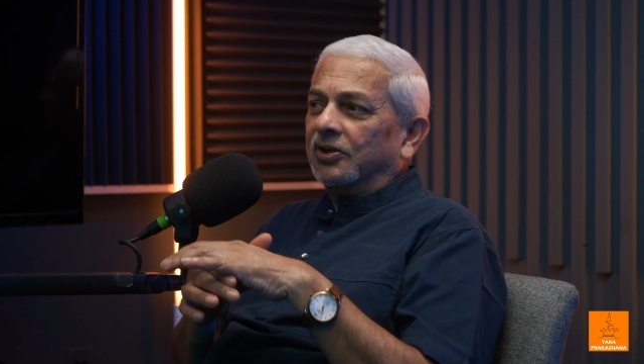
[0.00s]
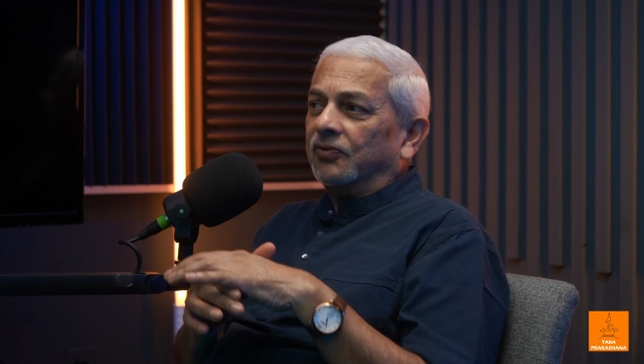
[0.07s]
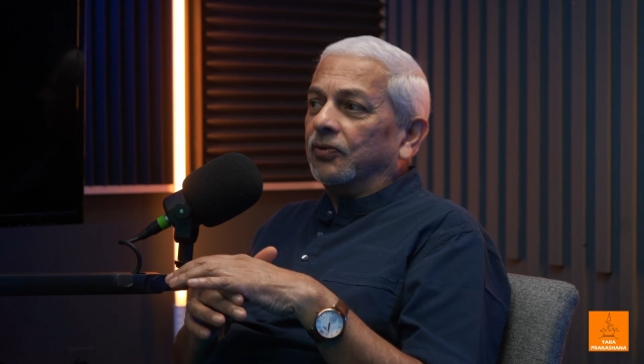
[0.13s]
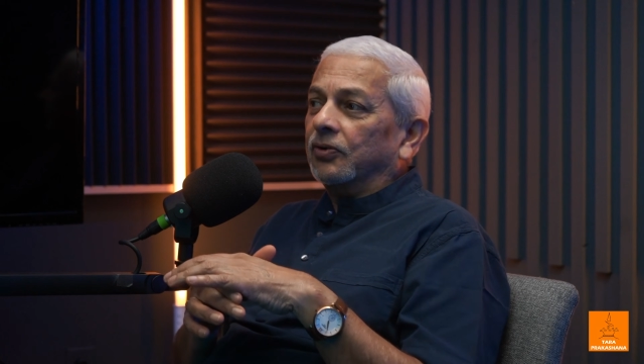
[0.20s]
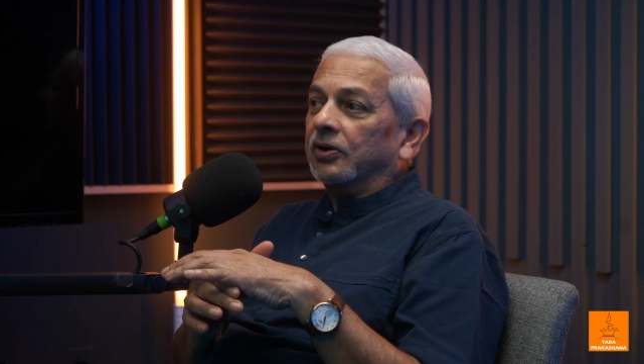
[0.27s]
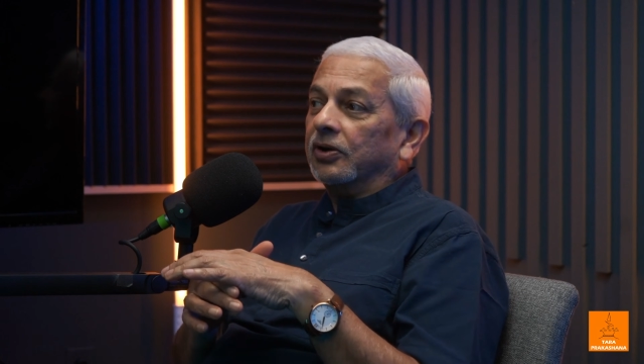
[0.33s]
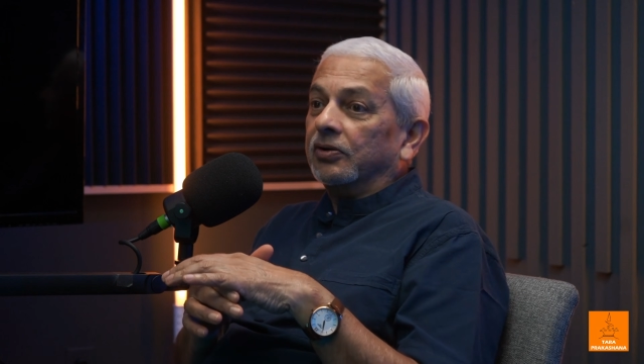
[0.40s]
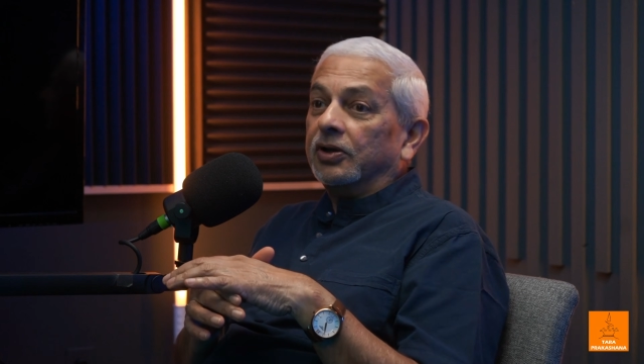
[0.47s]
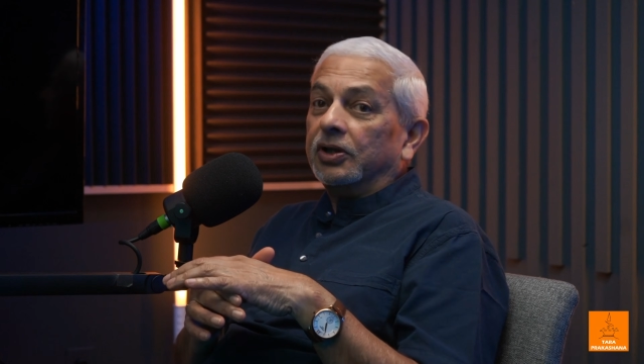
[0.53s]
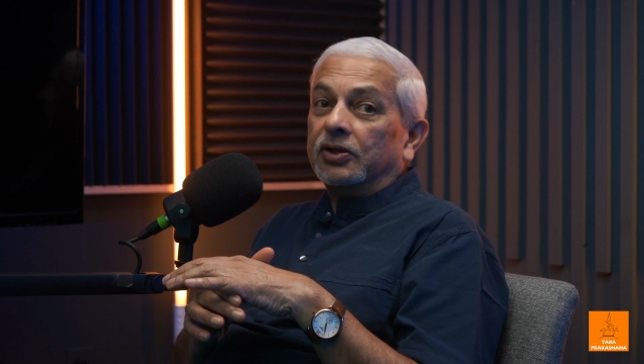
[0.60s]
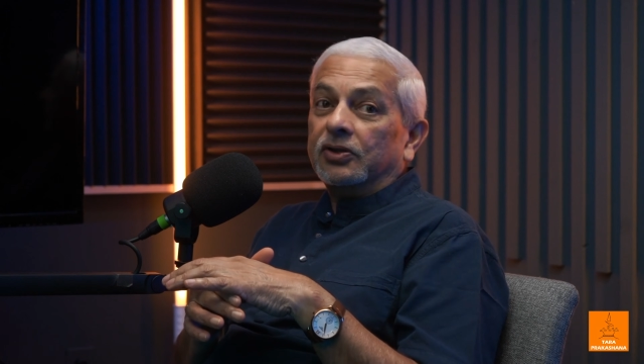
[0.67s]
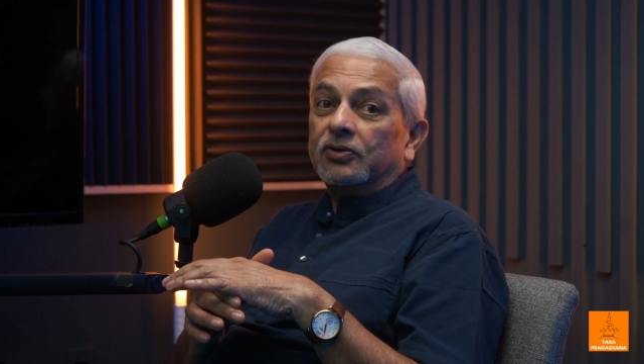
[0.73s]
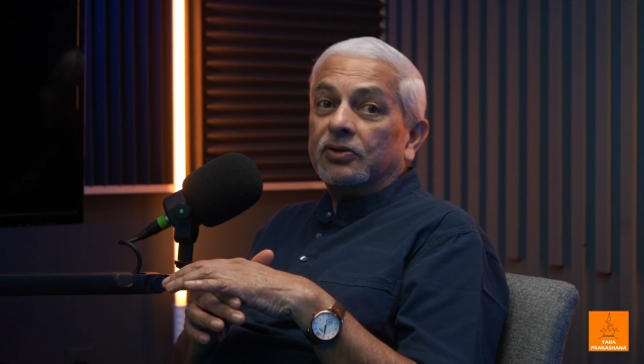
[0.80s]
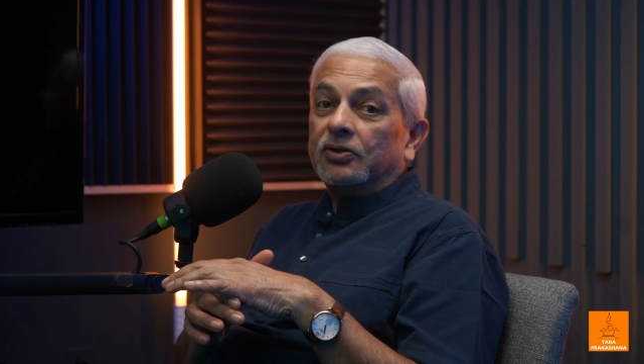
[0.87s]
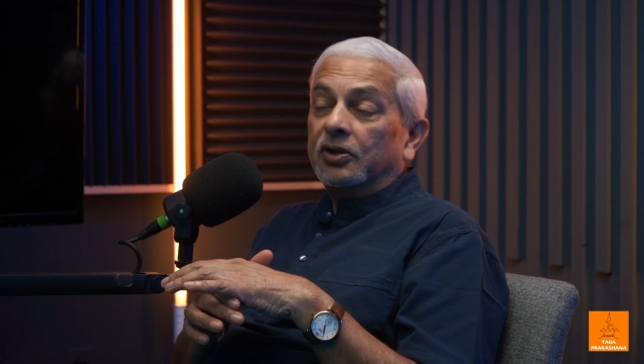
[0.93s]
4
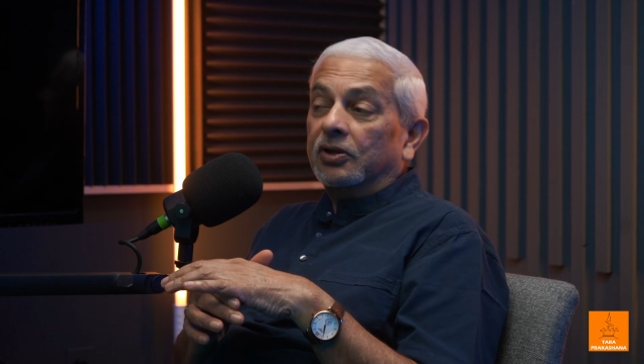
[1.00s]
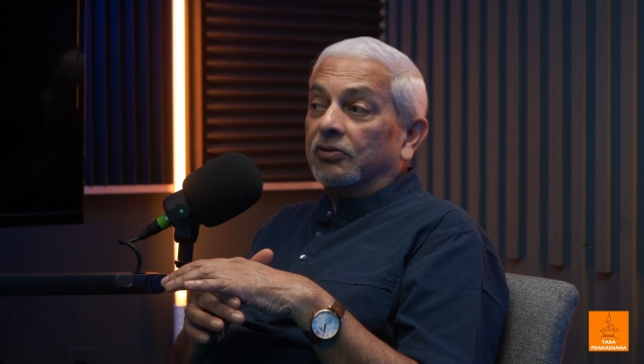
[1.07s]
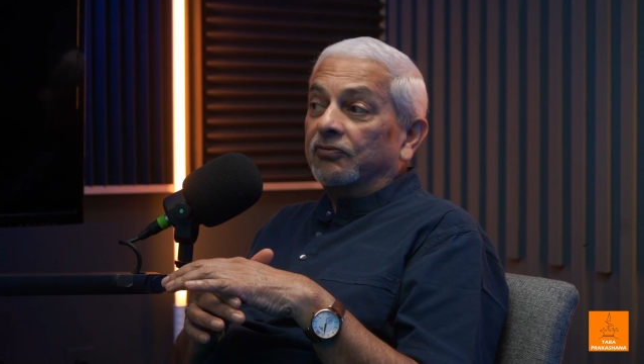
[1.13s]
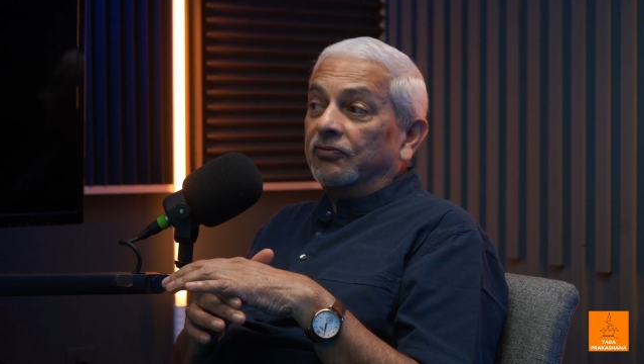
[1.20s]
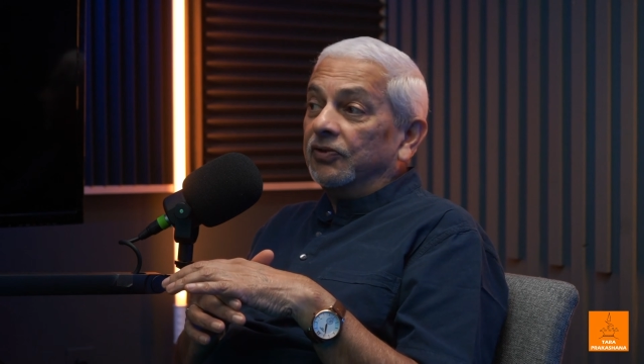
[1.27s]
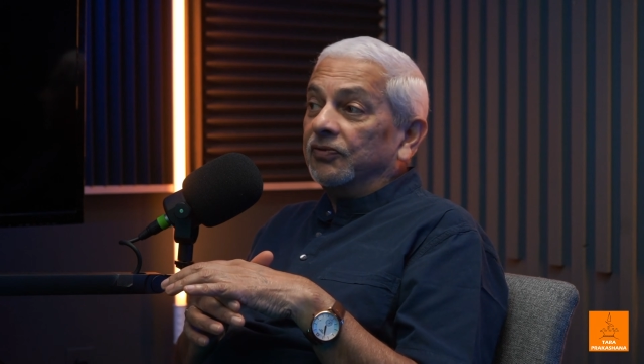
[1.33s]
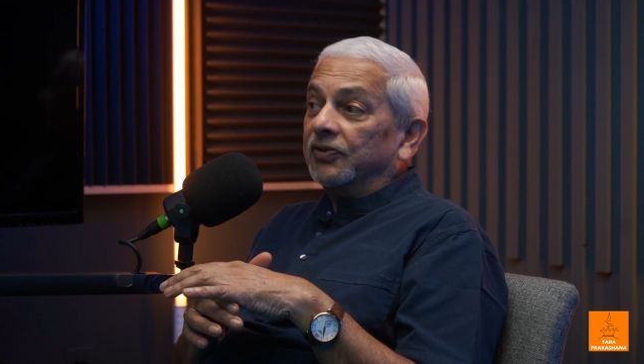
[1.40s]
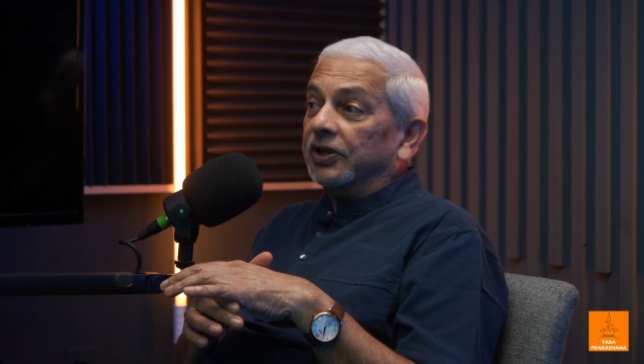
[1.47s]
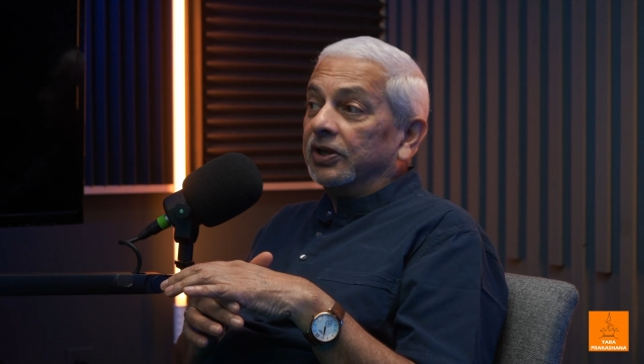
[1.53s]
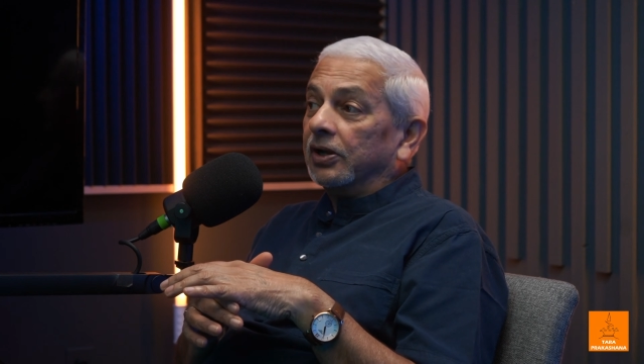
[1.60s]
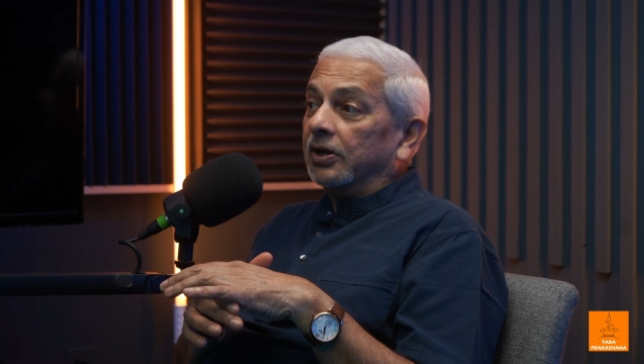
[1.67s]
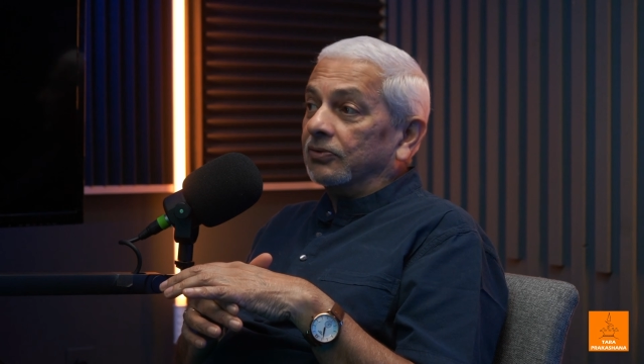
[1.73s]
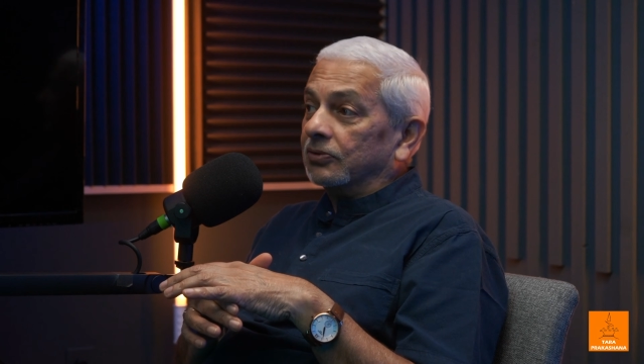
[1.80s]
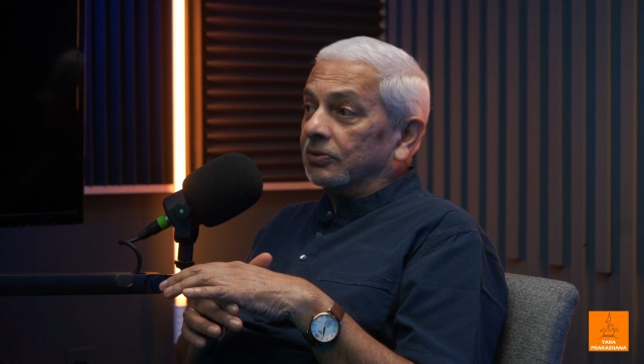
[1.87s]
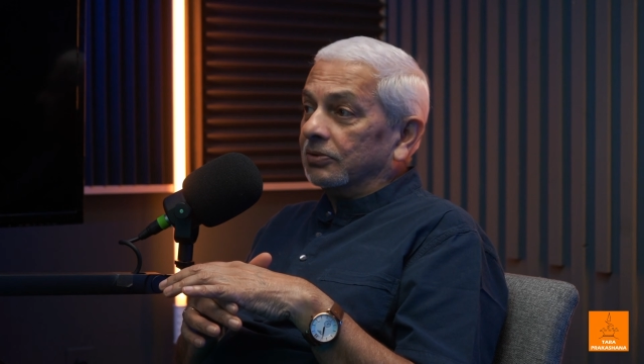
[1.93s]
degrees, we freak out,